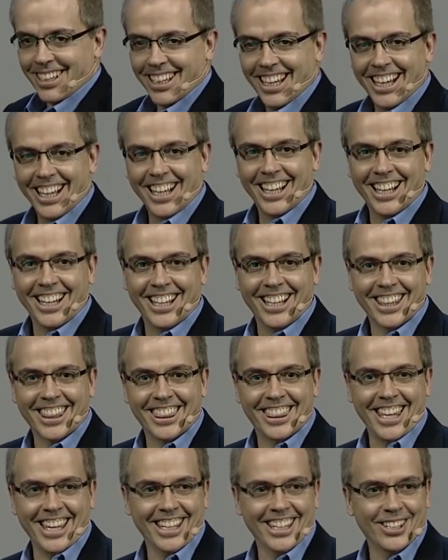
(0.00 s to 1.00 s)
Uh,
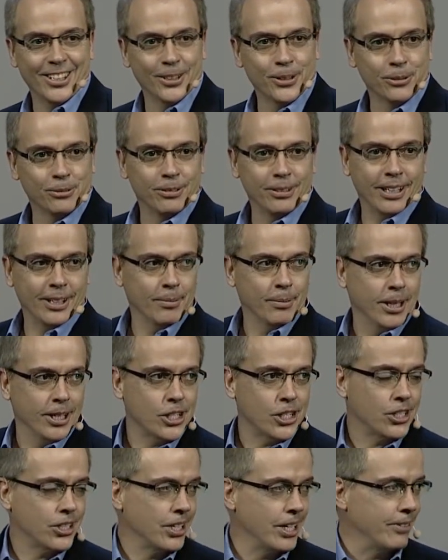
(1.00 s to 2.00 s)
thank you very
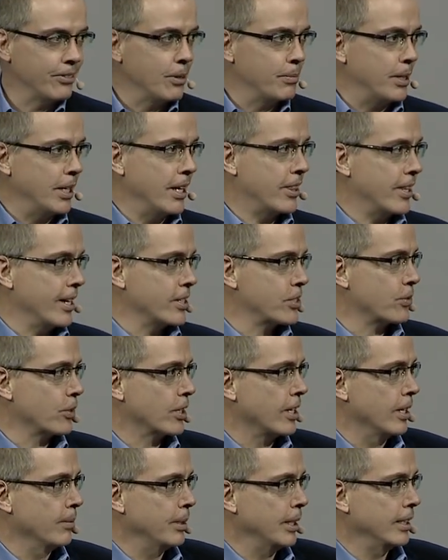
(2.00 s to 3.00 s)
much, everybody. Thanks for
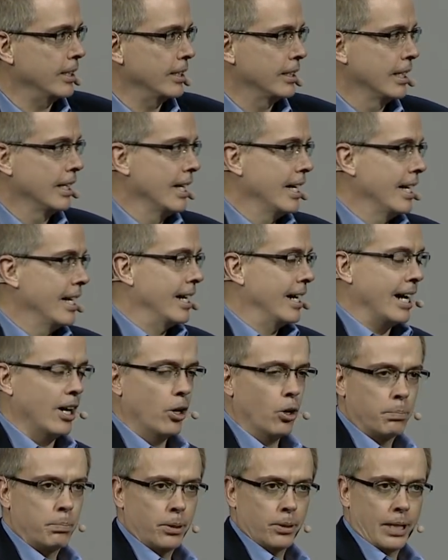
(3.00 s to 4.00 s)
coming. I
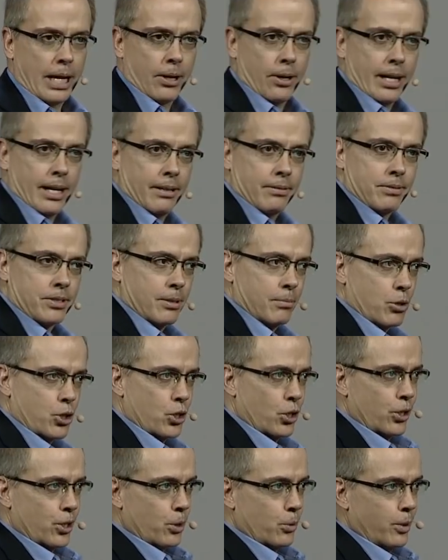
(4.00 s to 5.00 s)
hope you now have some
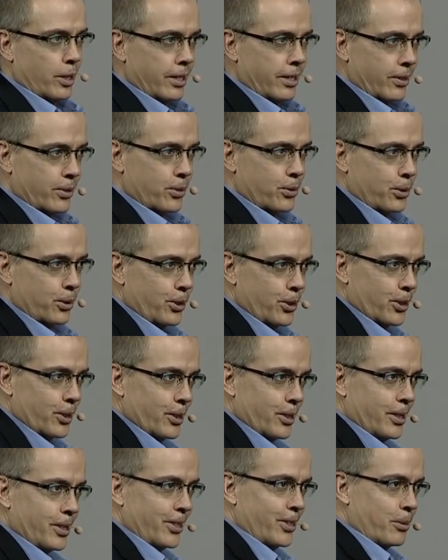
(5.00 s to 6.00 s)
sugar running through
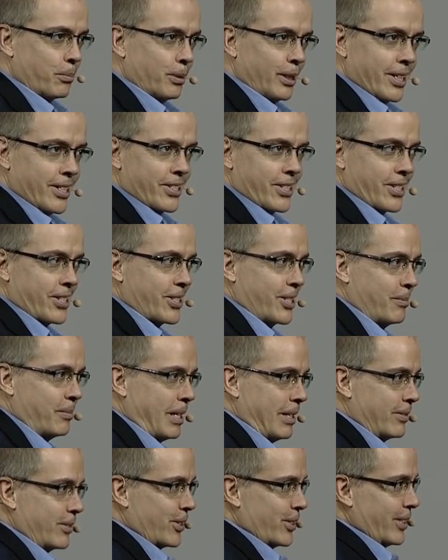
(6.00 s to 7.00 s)
your, your blood system
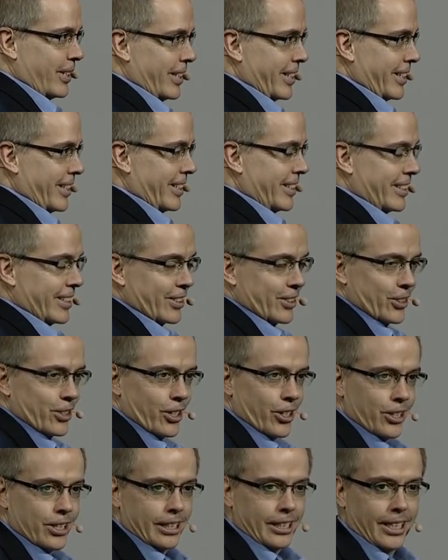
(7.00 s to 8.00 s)
after a, a good
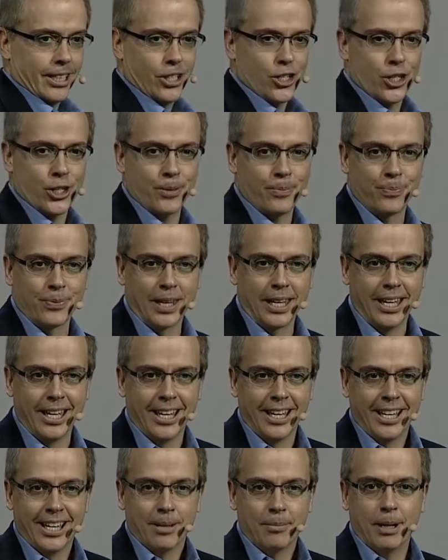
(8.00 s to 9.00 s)
hearty lunch.
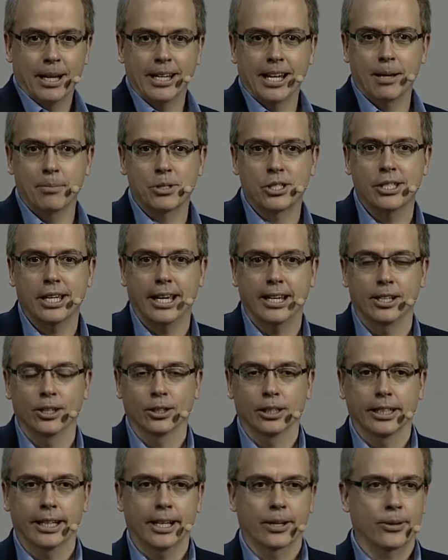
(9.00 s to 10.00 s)
My name is Daniel
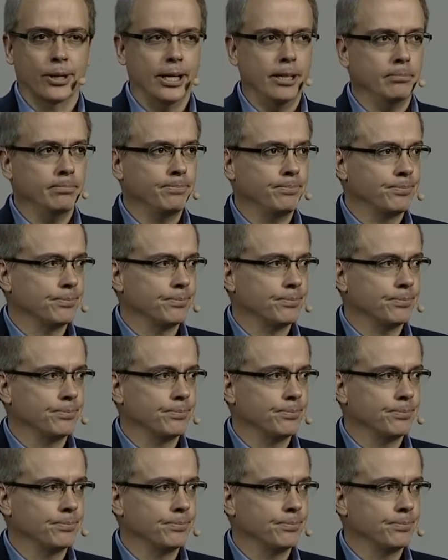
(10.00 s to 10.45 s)
Alegre.